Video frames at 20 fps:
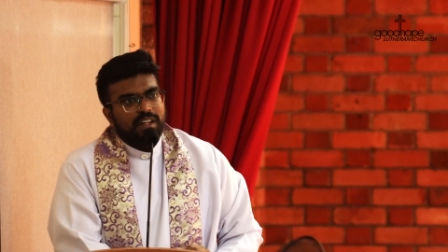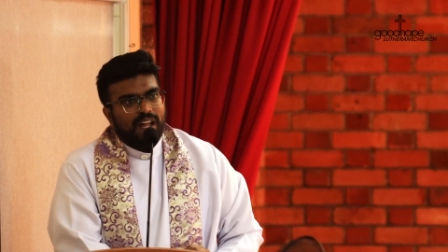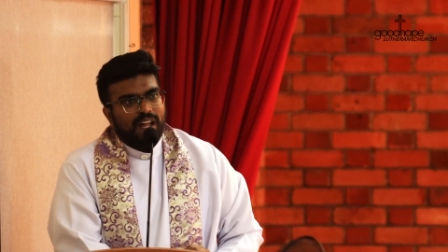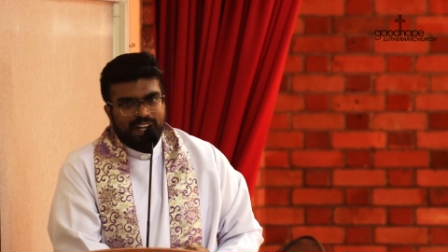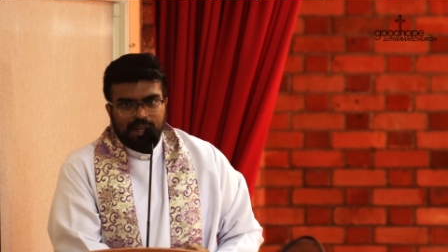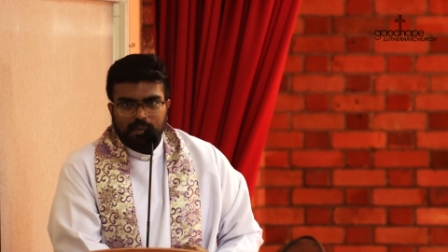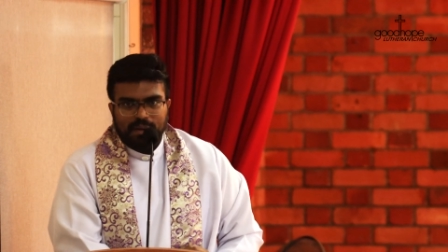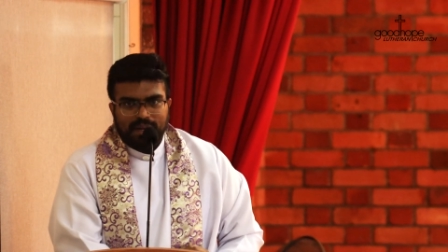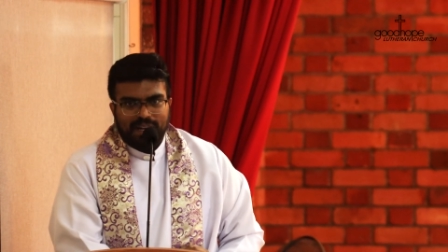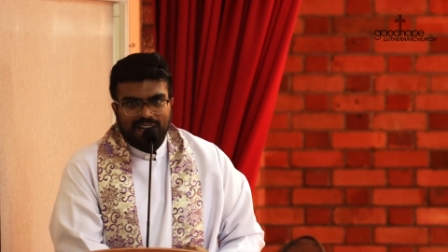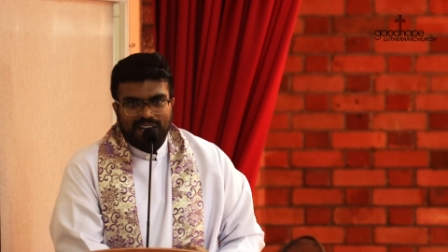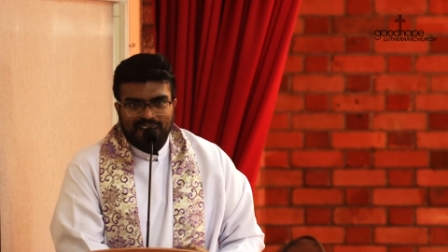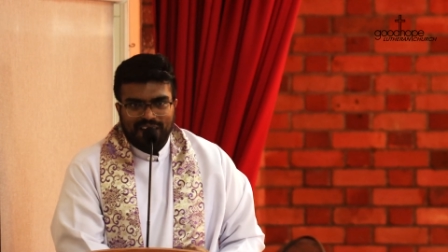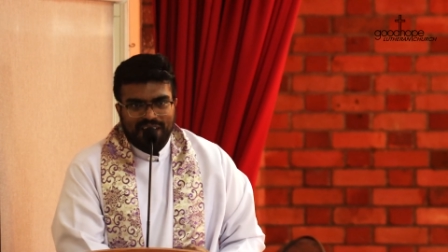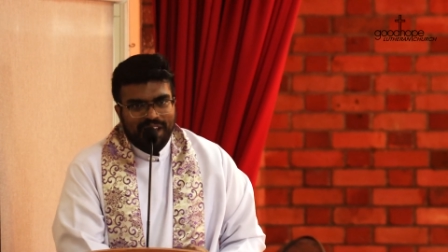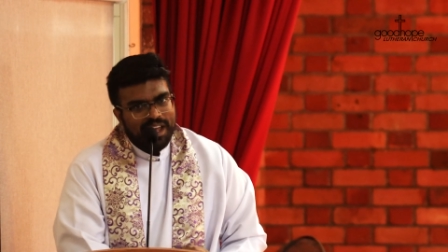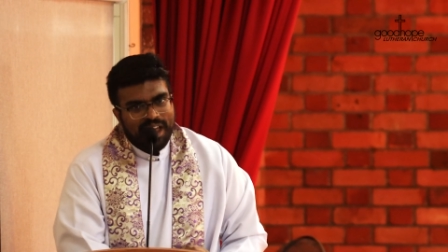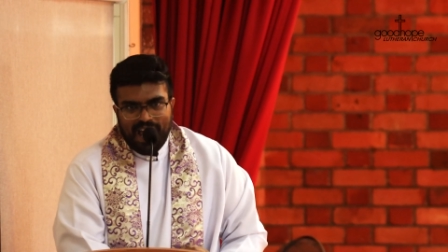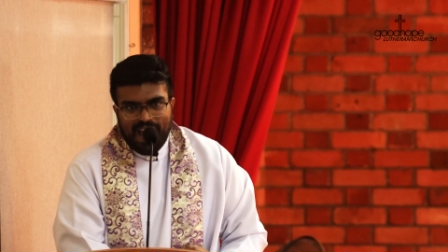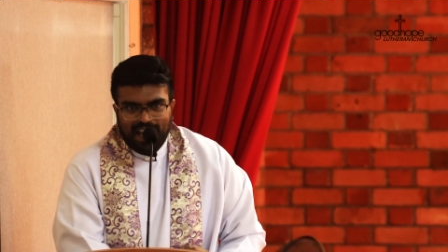And
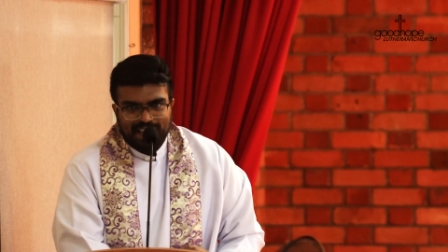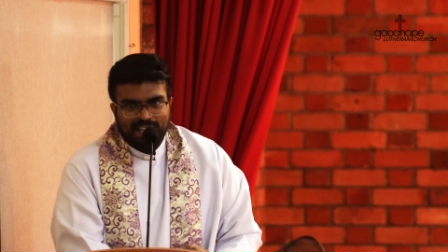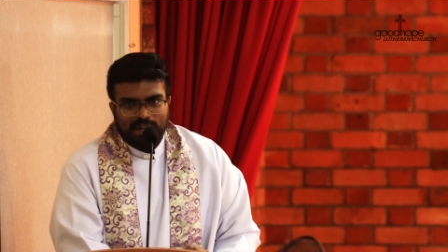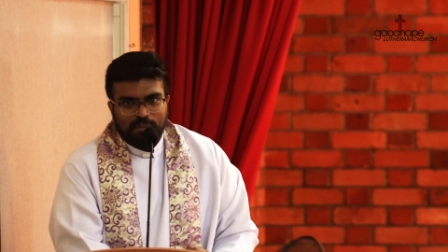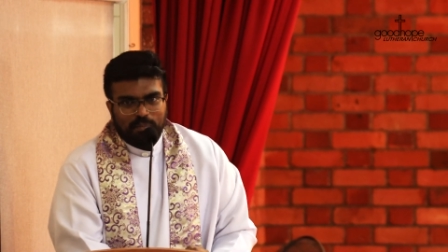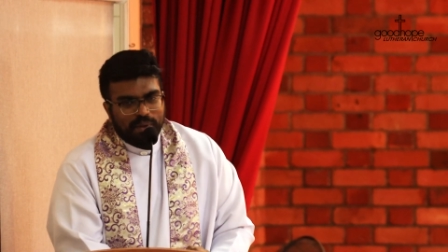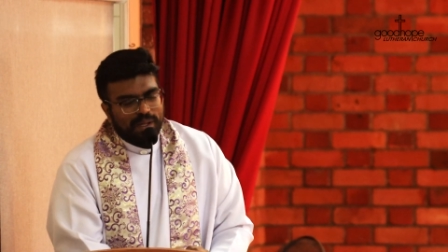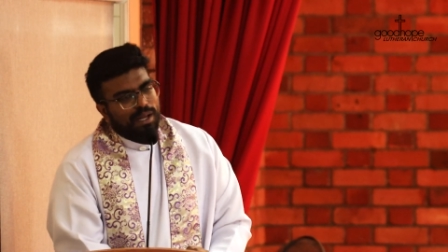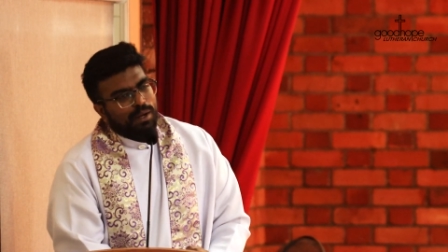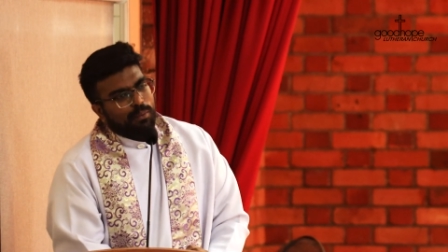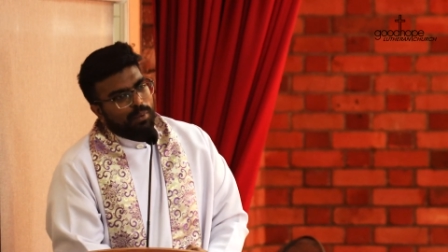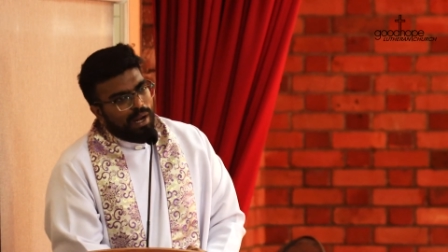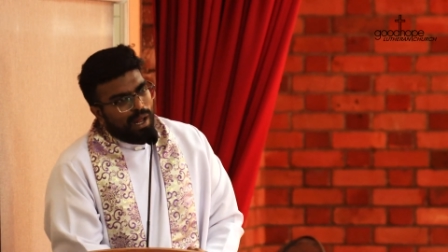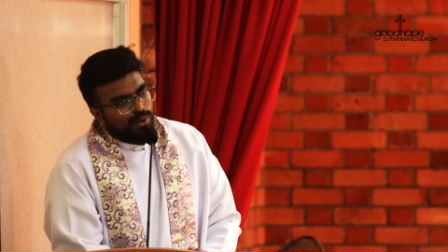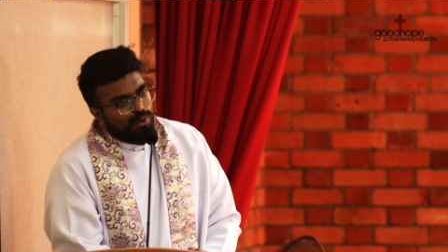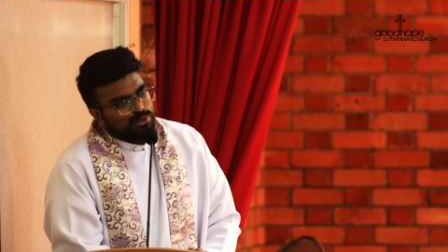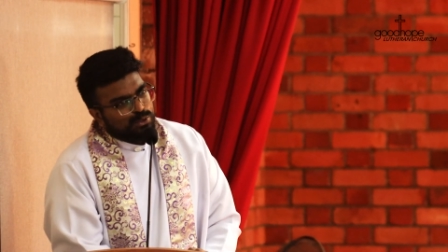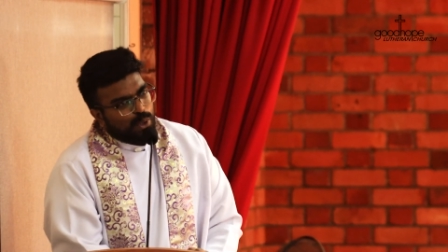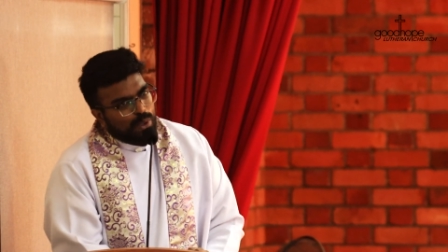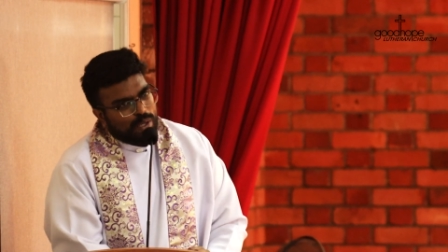immediately at that period, when
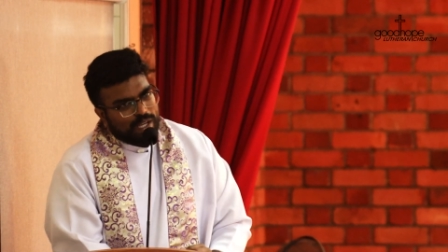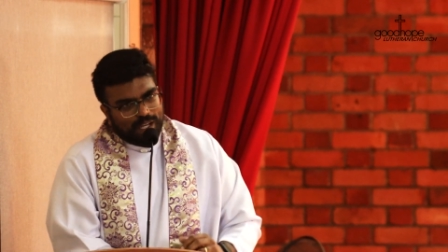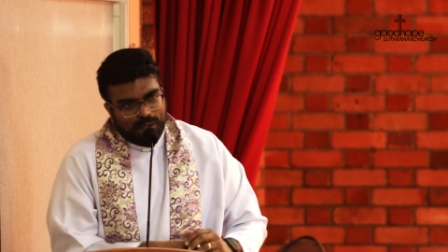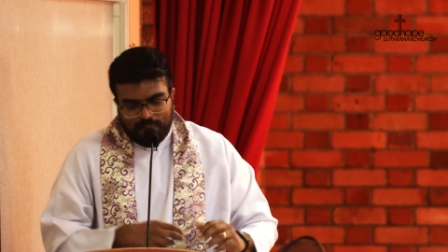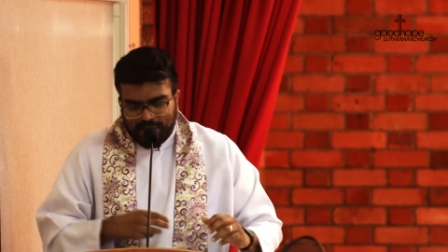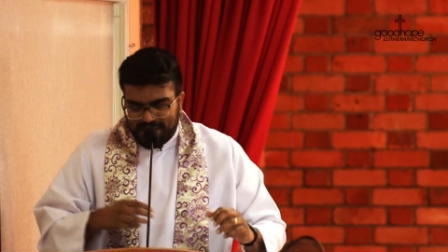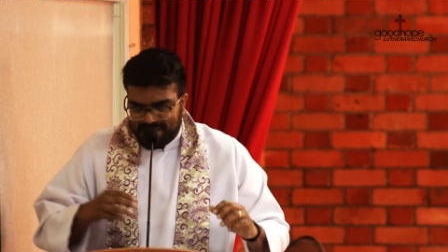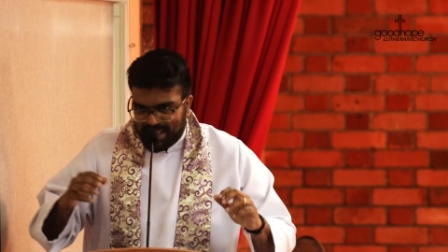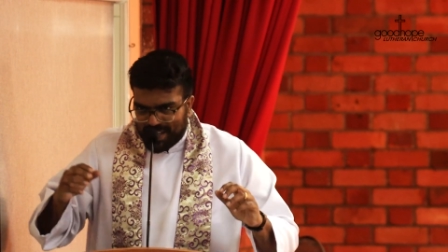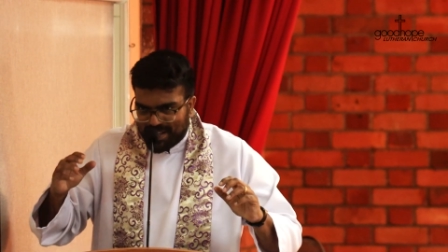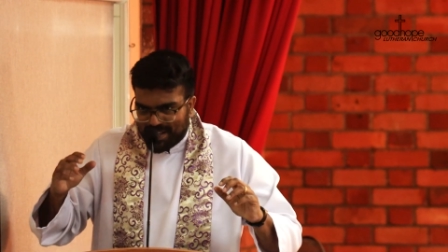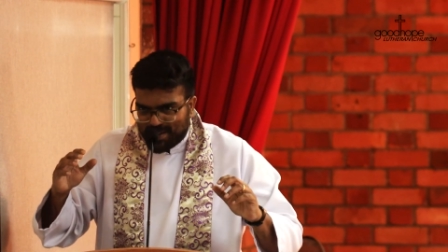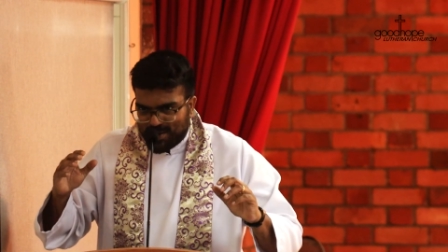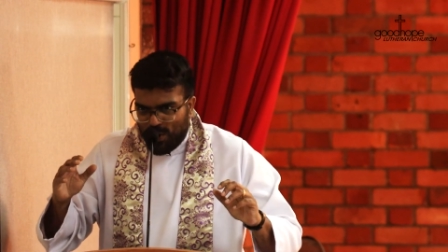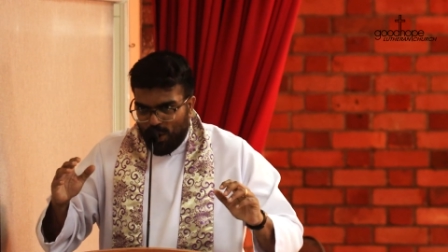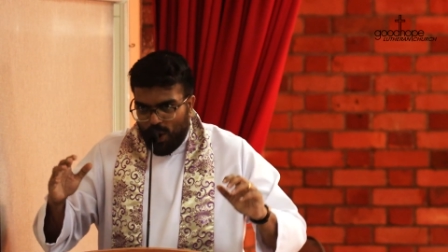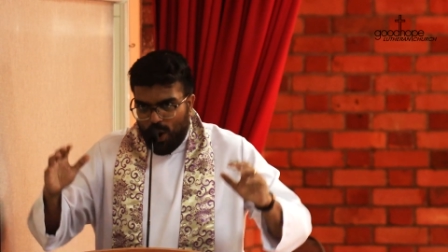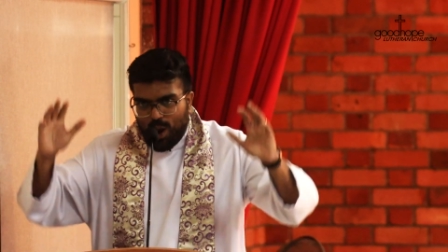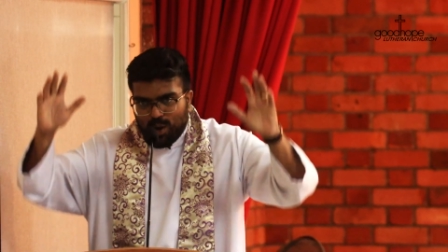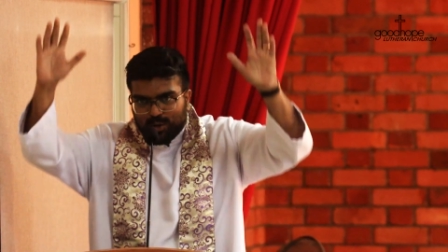I was talking to him, I said,
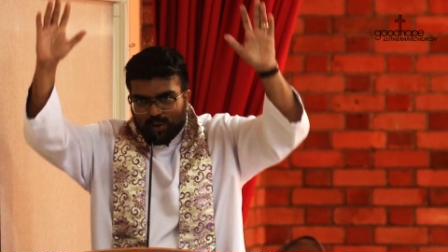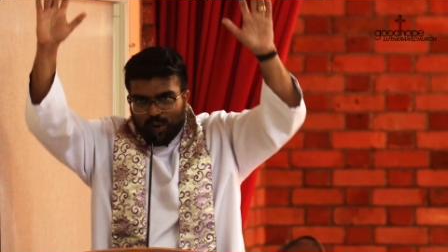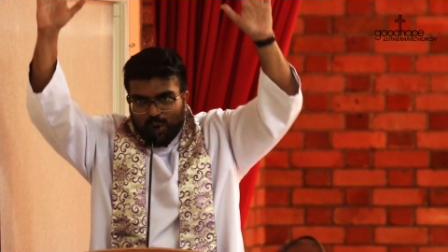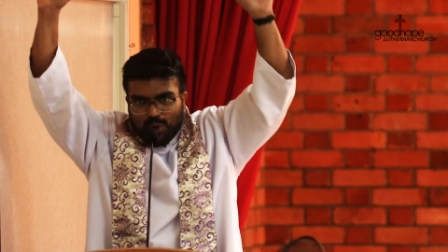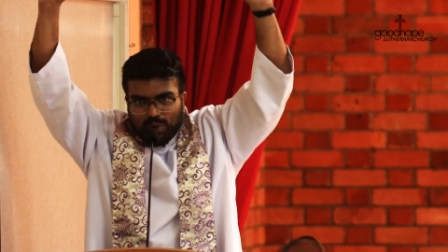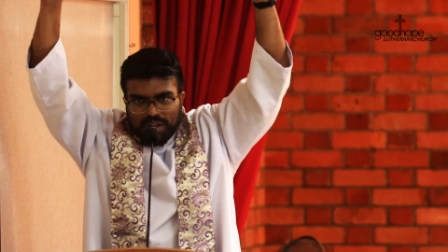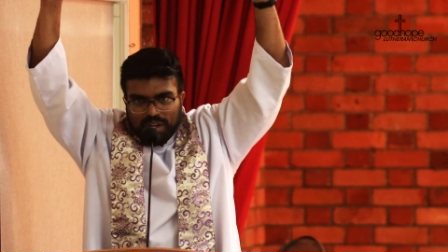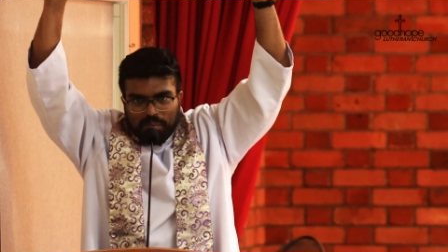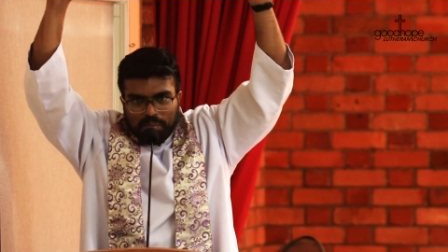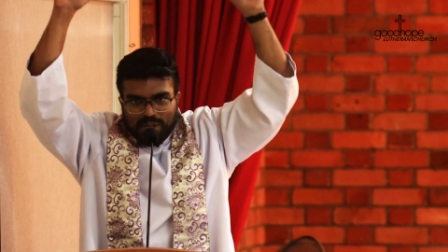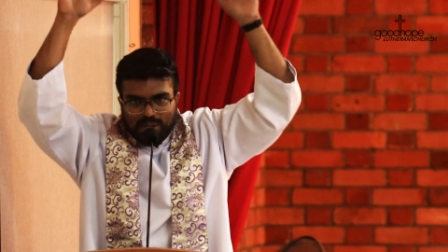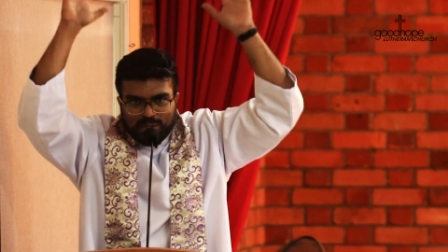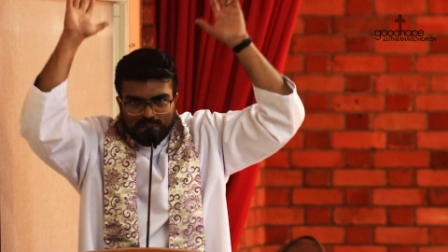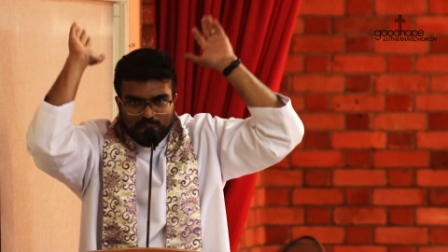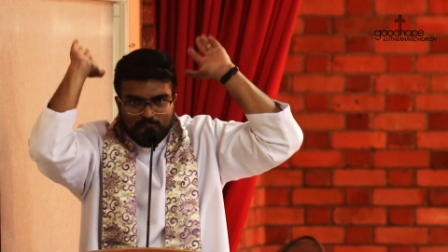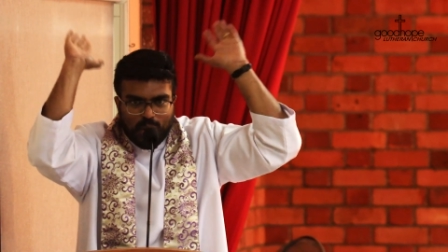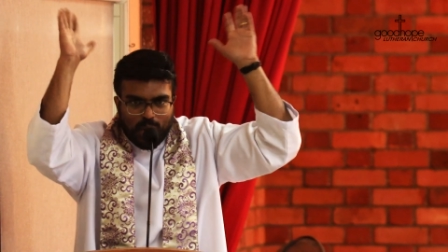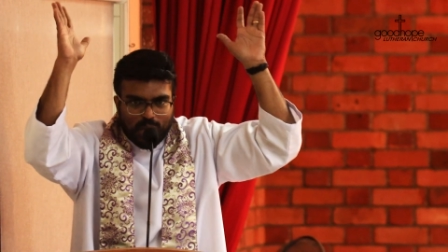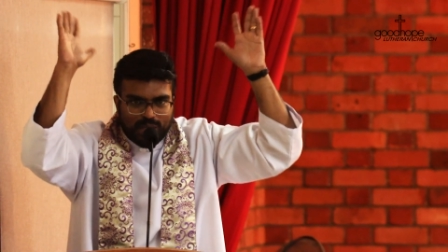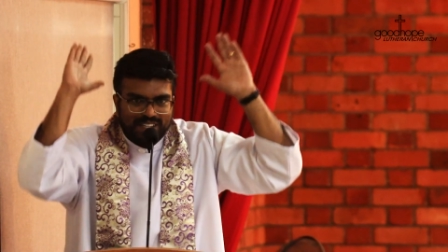All glory be
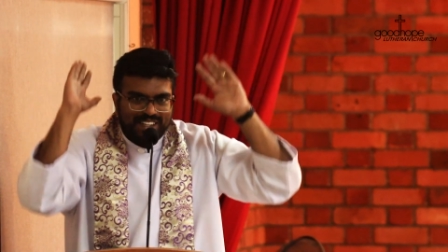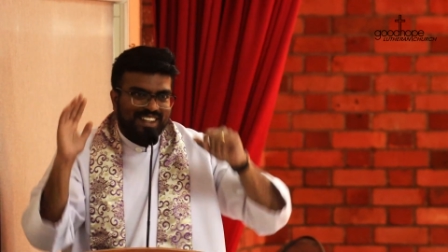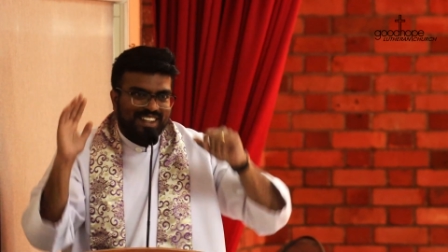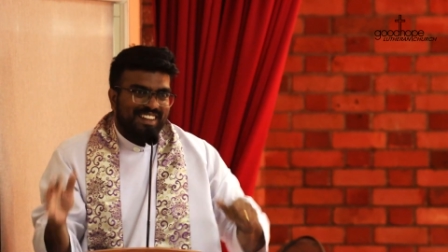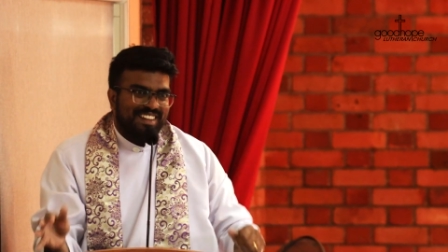to God.